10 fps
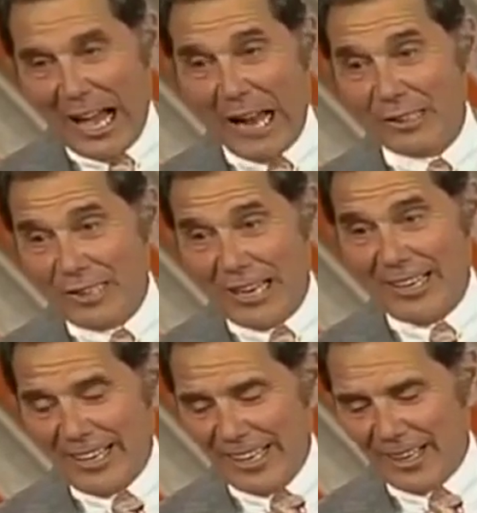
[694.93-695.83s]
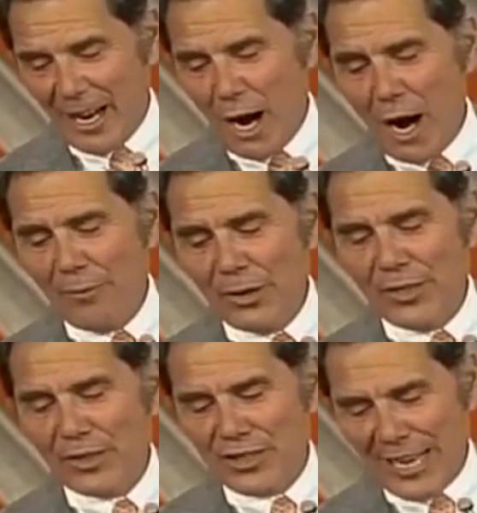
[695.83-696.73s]
I'll tell you later. Harvey
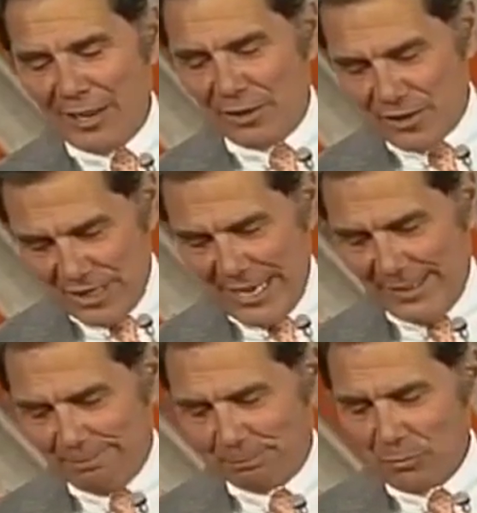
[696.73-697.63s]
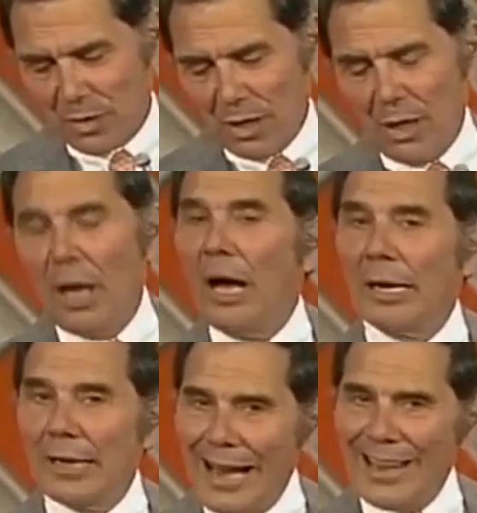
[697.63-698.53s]
the tailor said,
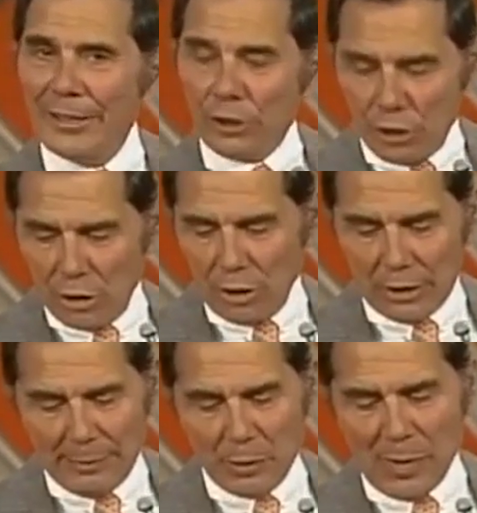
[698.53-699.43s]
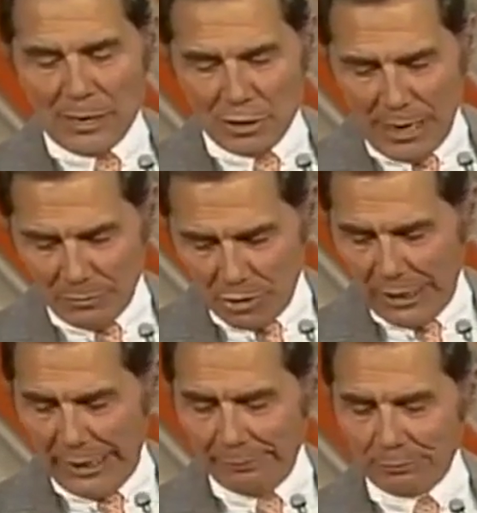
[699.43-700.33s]
A guy and a girl came into my shop
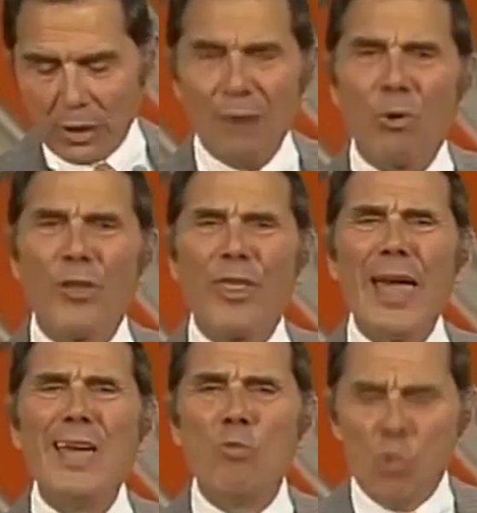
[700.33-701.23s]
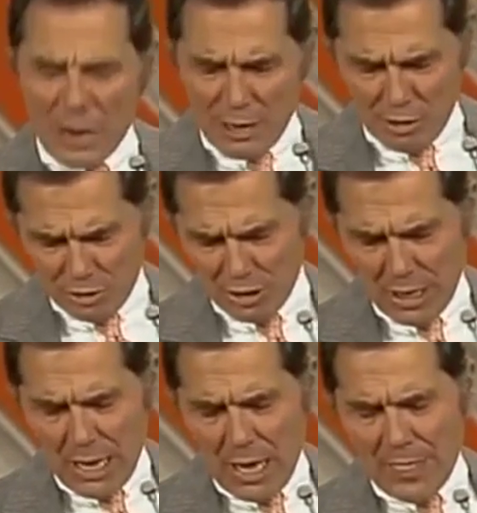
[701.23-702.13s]
today, and were they weird?
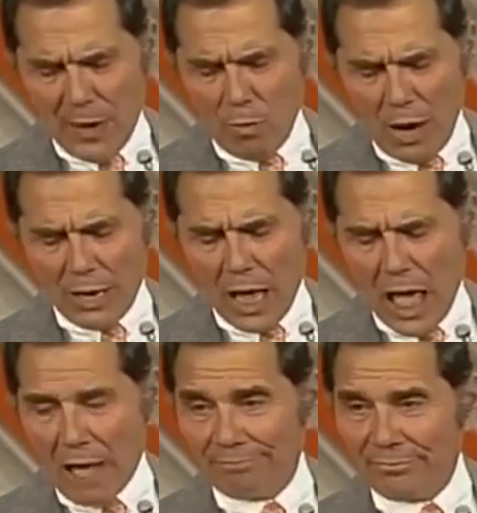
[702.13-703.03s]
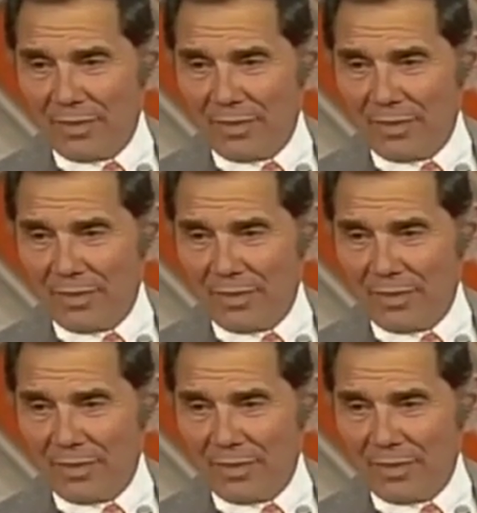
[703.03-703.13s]
Whoa. They wanted.